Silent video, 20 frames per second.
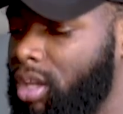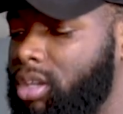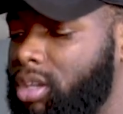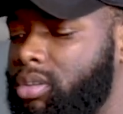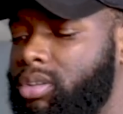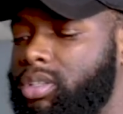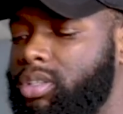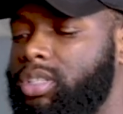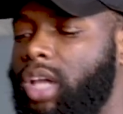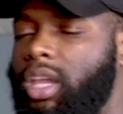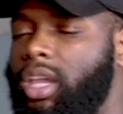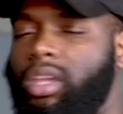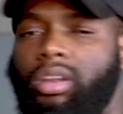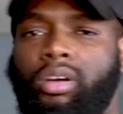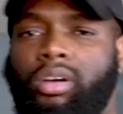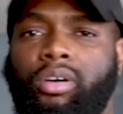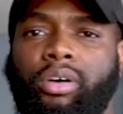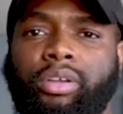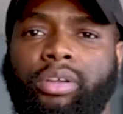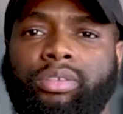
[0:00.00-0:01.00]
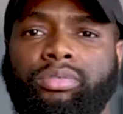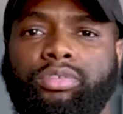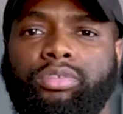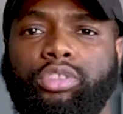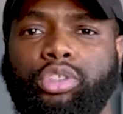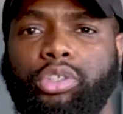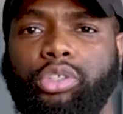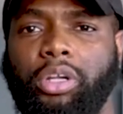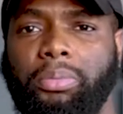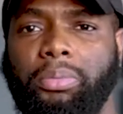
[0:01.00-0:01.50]
You can take it on
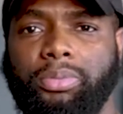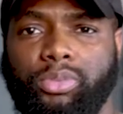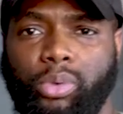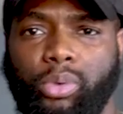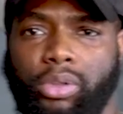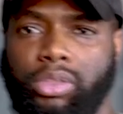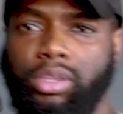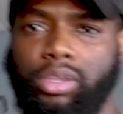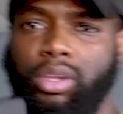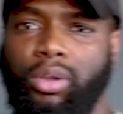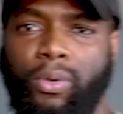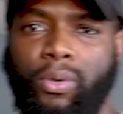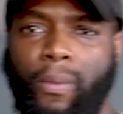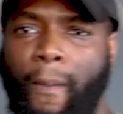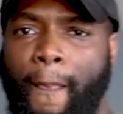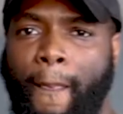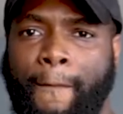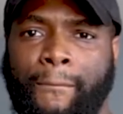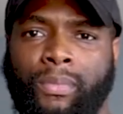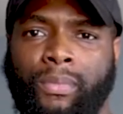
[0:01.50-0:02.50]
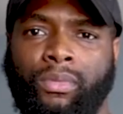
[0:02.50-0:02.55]
trips with you,